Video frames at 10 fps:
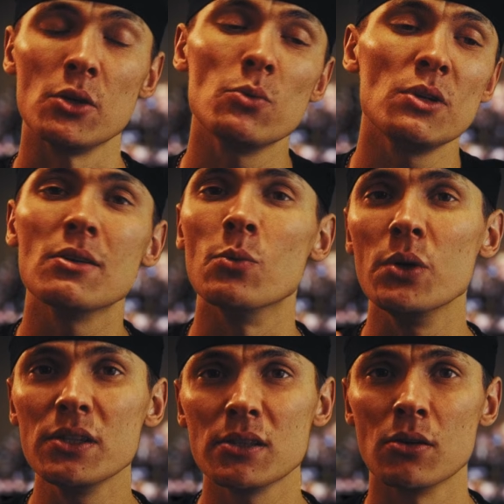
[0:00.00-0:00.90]
and you need a
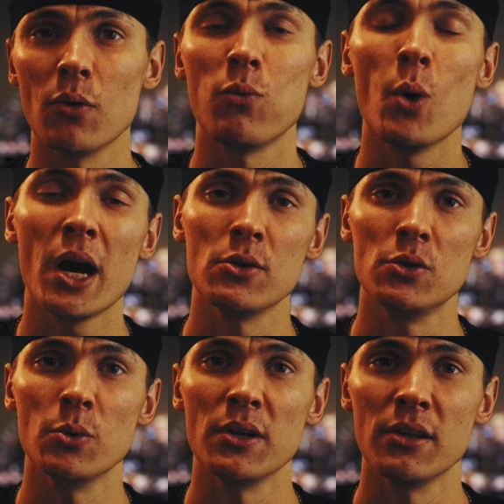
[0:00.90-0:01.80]
reason of why you're
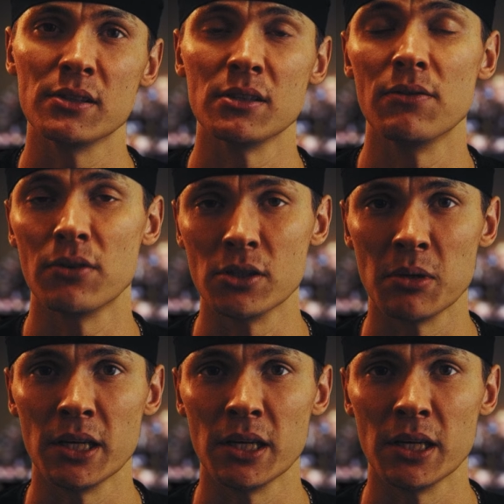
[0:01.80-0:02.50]
doing this in the first